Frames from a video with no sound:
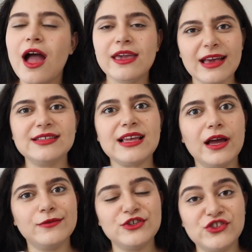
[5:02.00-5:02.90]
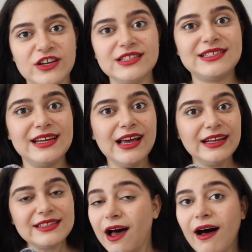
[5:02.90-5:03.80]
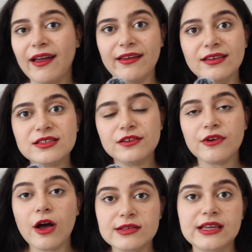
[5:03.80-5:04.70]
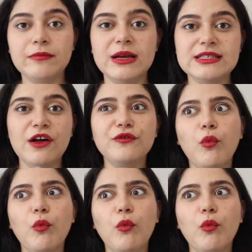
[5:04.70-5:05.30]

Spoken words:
I guess I was just tired of asking myself,